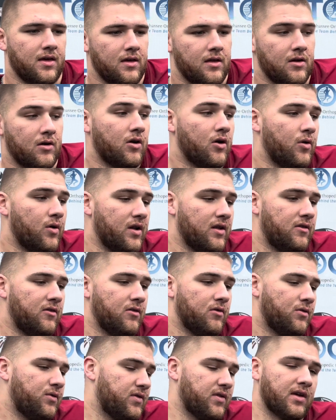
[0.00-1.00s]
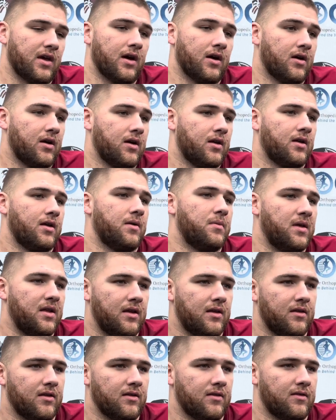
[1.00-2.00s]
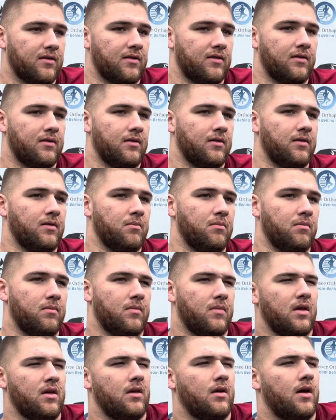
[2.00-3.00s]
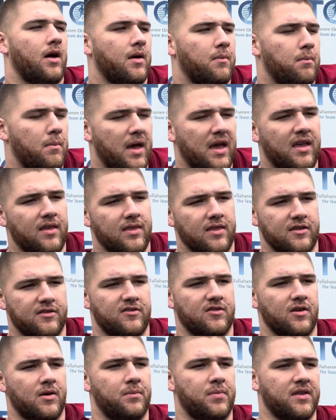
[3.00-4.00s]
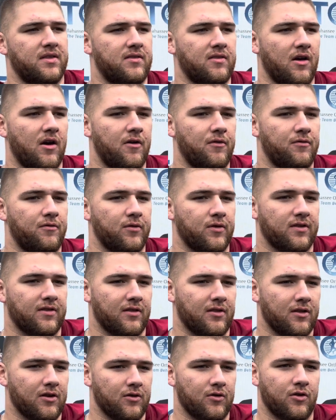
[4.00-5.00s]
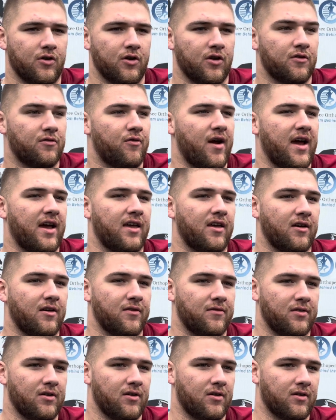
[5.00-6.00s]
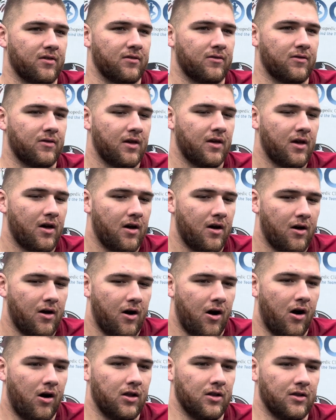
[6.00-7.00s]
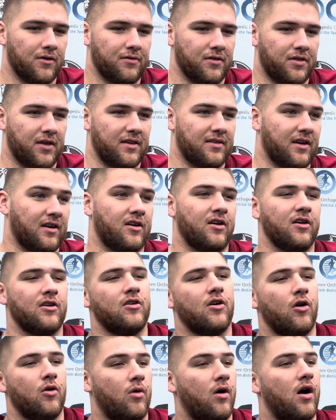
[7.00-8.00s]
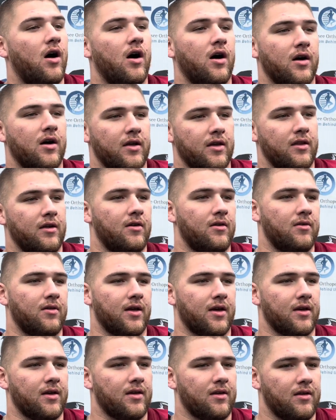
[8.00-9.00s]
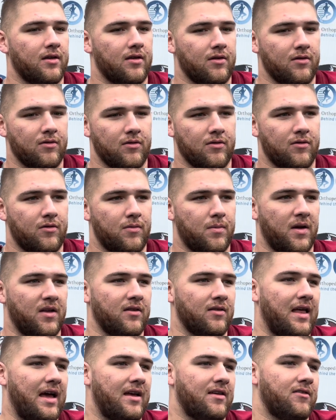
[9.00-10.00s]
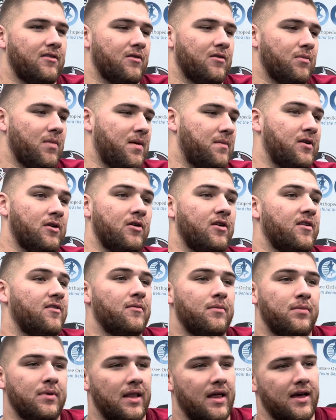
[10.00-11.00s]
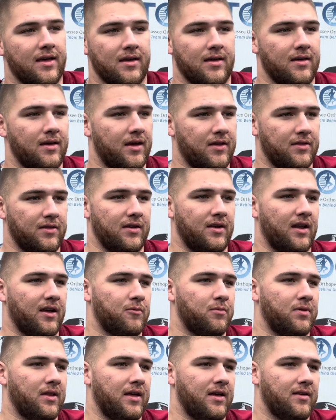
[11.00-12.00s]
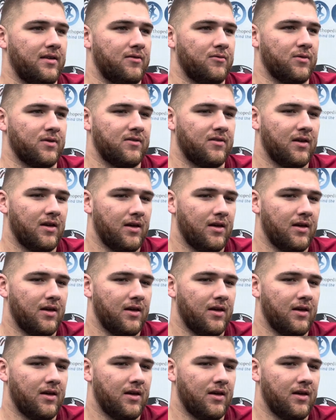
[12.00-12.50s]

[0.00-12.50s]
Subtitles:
you know, going into it was scary. I mean, it just, making the jump itself was a little nerve-wracking of, you know, because all of the things that could go wrong, you know, like you spend your last year, maybe you don't even play at the next place, which